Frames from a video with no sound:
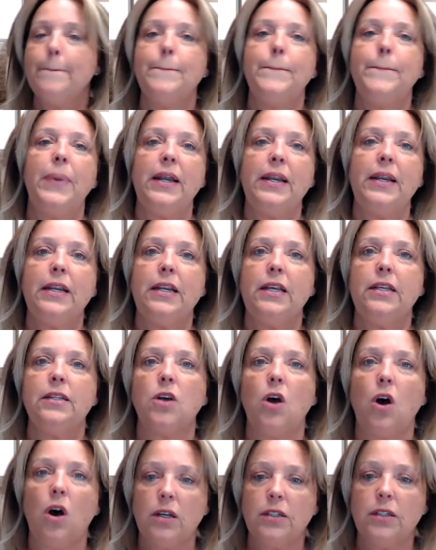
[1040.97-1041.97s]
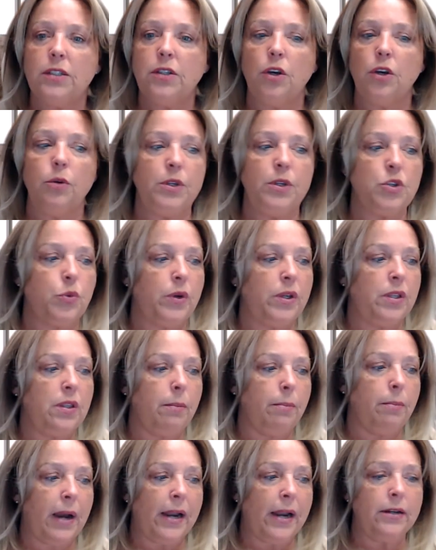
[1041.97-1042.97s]
but it is also between the
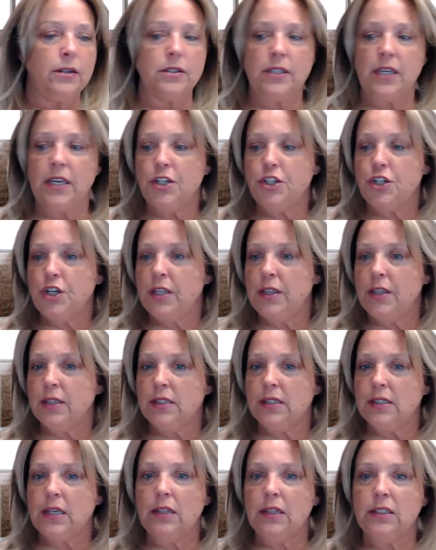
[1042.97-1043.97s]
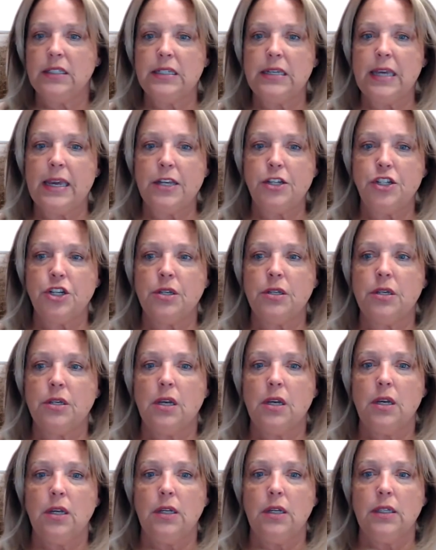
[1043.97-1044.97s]
buyer's agent and the selling agent,
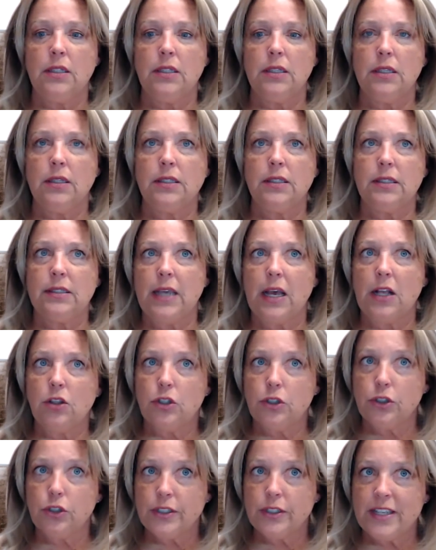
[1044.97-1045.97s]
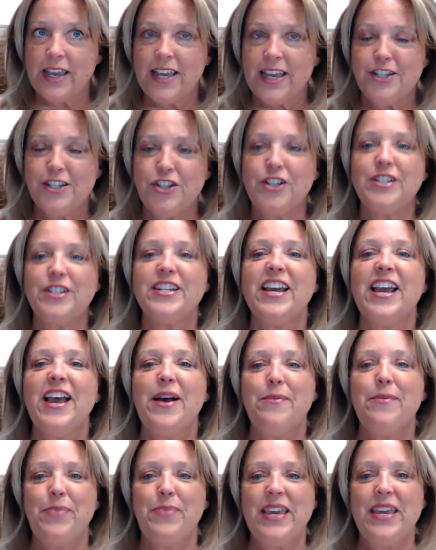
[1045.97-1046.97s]
seller's agent,
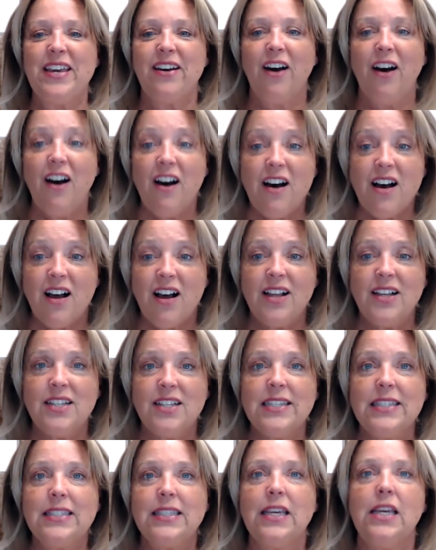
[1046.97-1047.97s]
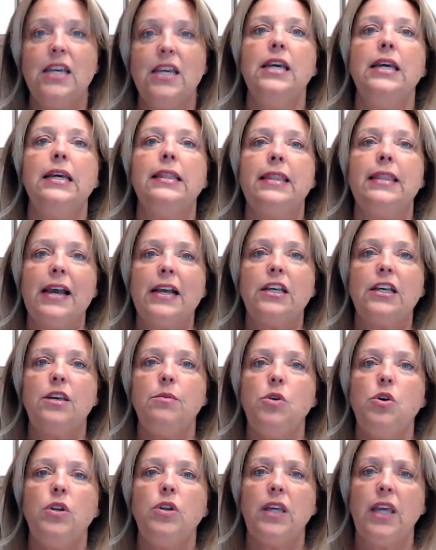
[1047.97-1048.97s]
because that
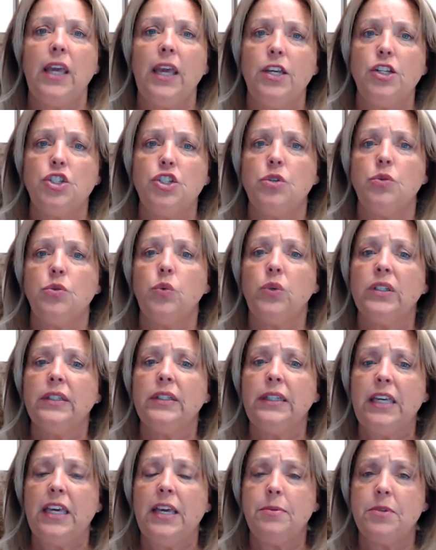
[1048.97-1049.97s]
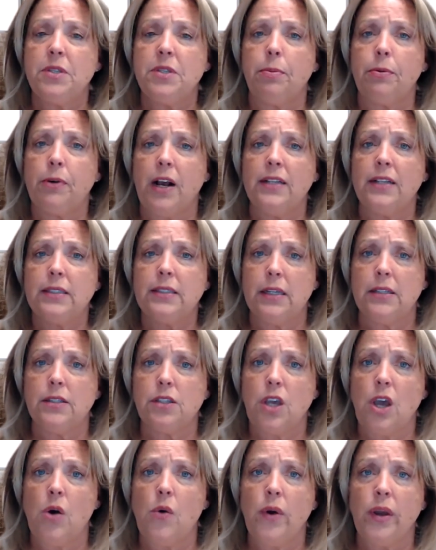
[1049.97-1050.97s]
communication really keeps the process
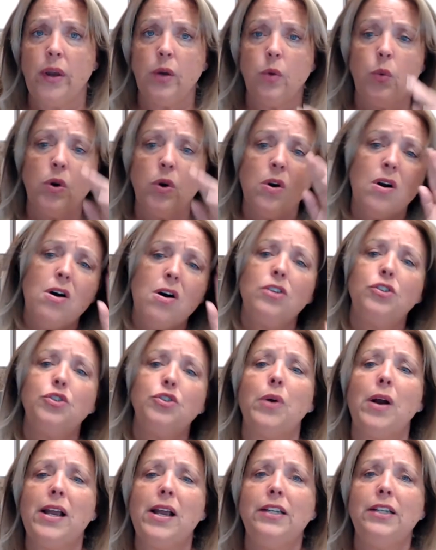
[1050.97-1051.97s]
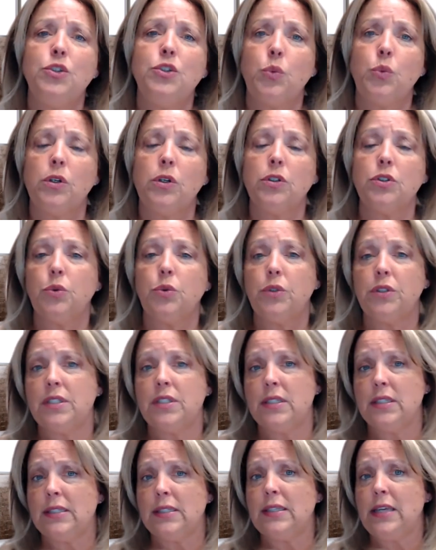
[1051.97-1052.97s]
going. We're all trying to work towards
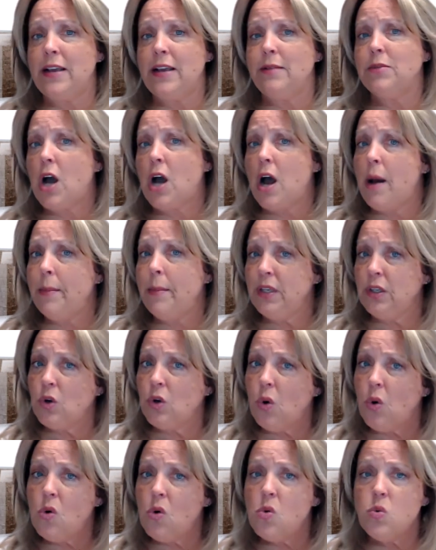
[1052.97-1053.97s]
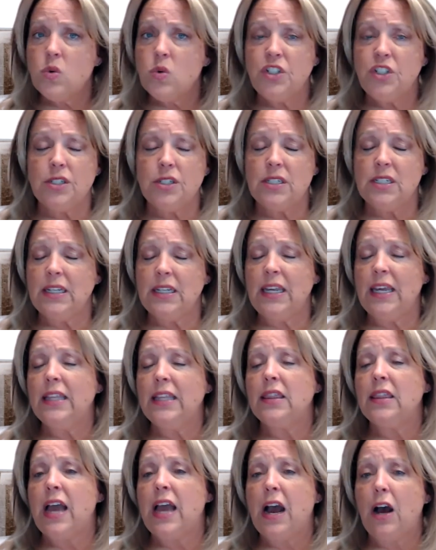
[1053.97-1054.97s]
the same common goal, which is to
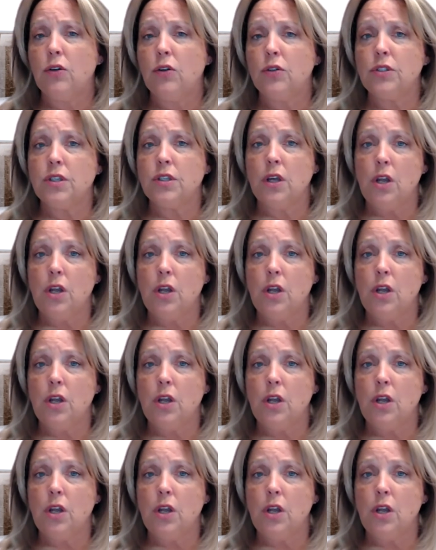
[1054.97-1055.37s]
get the house